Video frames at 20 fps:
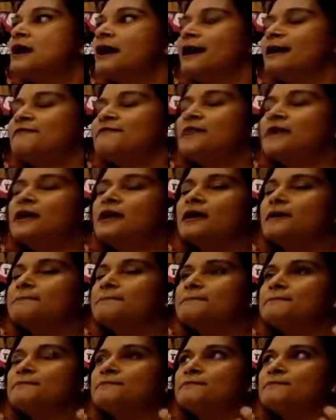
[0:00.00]
of
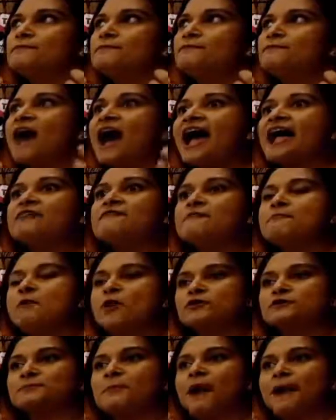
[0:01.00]
the 5
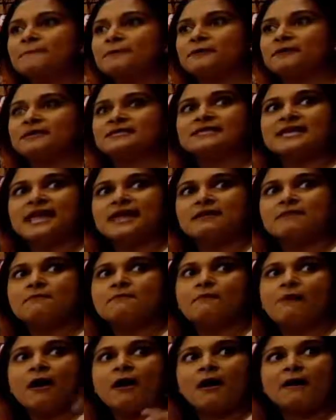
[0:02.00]
most populous and
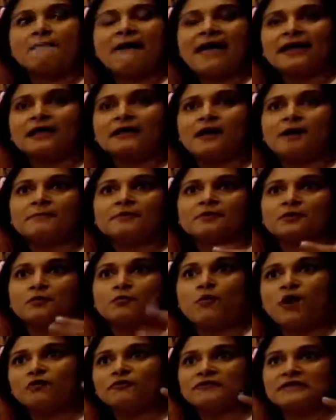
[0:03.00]
economically
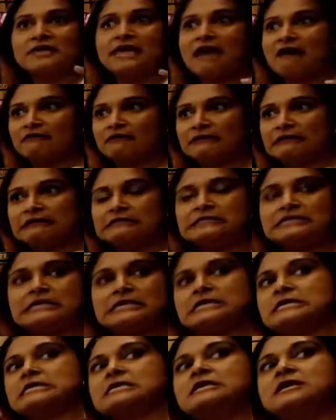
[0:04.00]
wealthy counties
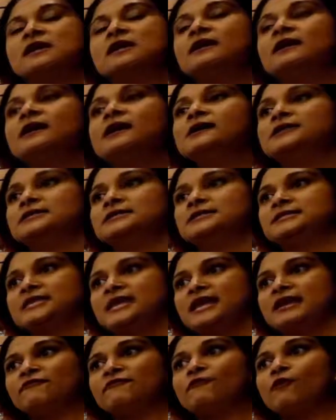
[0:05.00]
in the
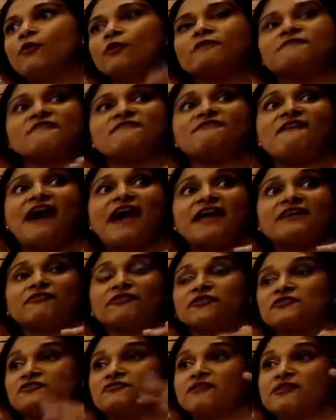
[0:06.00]
state, 4 of the 5
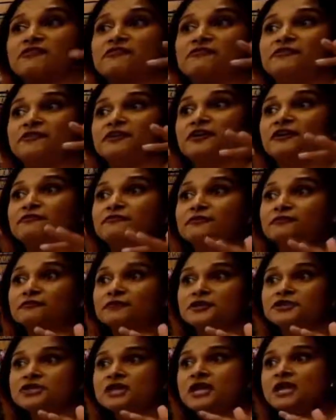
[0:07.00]
are in the greater Philadelphia
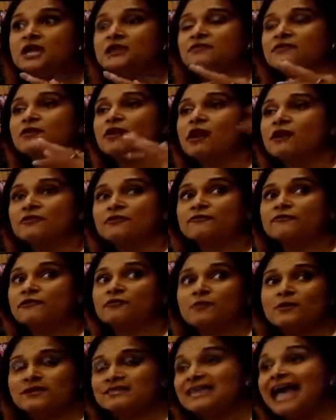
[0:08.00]
region, and the other
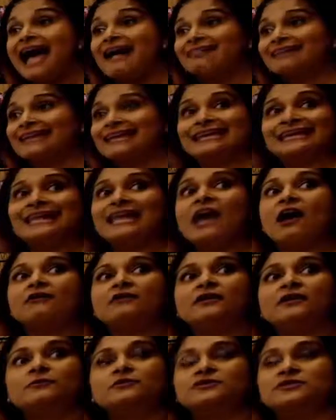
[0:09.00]
5th one is Allegheny
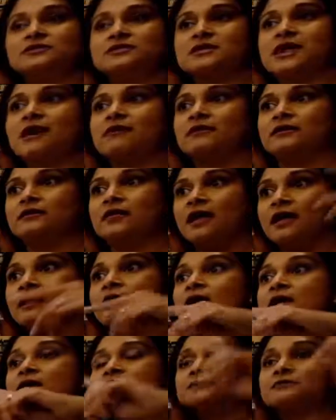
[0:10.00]
County, which is the county that
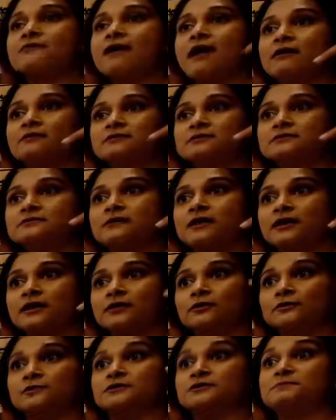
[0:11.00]
surrounds and
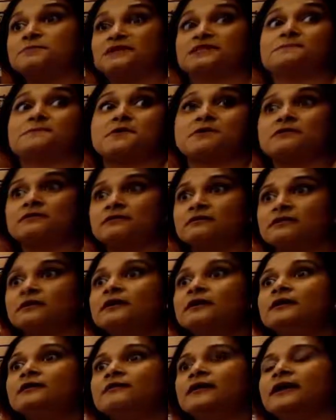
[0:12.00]
includes Pittsburgh,
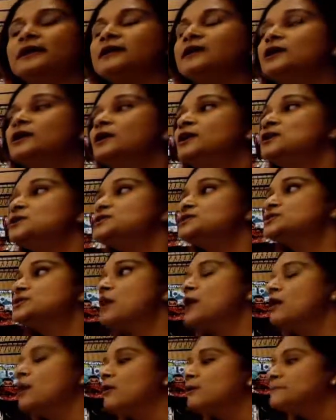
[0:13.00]
right?
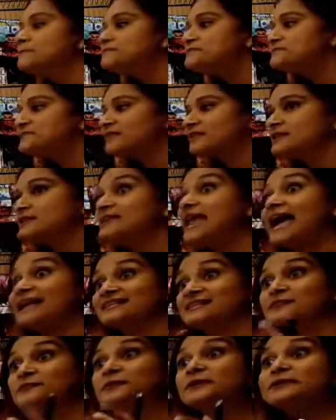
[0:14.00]
So
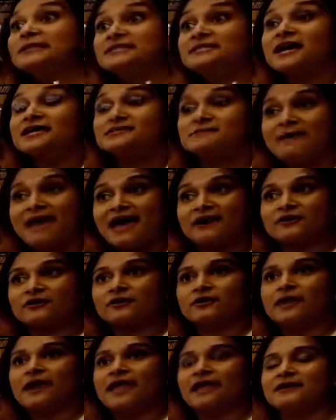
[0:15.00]
yes, it really does
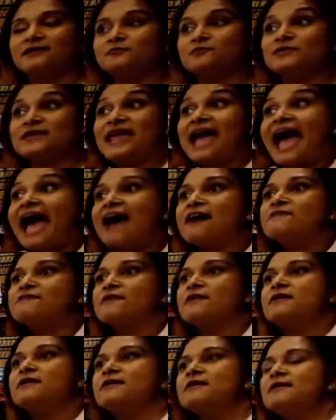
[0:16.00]
matter, and we
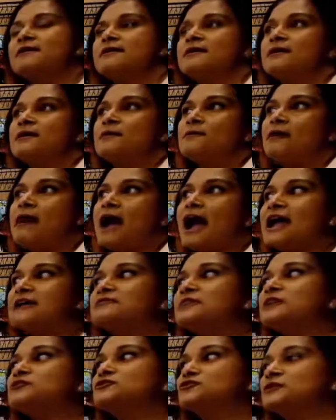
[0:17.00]
have, I
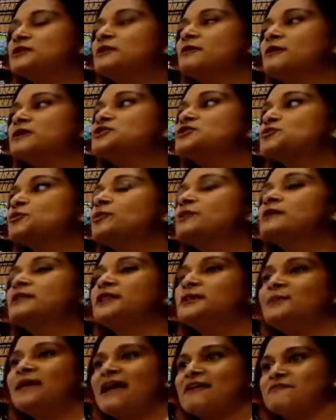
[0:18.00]
think
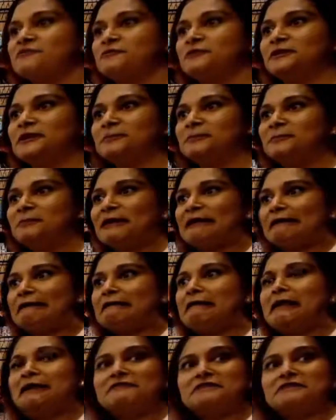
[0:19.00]
historically we haven't really been paying a lot